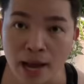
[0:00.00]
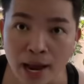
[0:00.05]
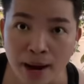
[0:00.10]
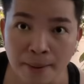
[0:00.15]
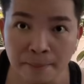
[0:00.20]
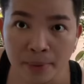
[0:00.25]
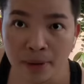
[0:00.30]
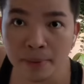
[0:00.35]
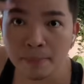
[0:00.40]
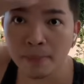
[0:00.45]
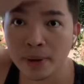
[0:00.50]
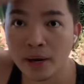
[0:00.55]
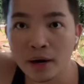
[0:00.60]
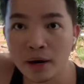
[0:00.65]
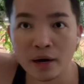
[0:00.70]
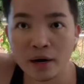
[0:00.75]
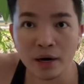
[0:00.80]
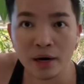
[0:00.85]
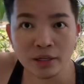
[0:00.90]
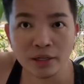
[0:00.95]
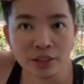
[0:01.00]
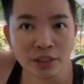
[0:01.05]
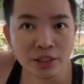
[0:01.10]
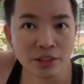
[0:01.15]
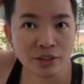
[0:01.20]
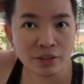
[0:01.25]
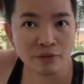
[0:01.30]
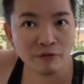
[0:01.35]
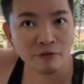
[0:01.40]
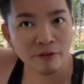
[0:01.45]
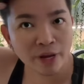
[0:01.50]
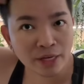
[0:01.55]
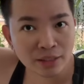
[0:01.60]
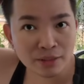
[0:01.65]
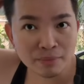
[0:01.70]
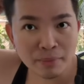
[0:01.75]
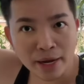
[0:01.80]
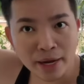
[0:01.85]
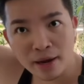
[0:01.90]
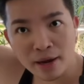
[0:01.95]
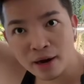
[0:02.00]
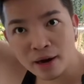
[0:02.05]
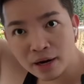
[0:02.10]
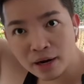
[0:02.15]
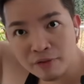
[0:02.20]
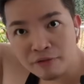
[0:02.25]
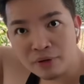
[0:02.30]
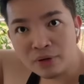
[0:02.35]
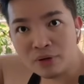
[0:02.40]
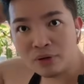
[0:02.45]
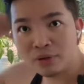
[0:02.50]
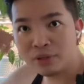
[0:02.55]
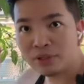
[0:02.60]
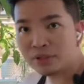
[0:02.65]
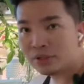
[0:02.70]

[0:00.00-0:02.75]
prepare. I just fixed my hair. If you notice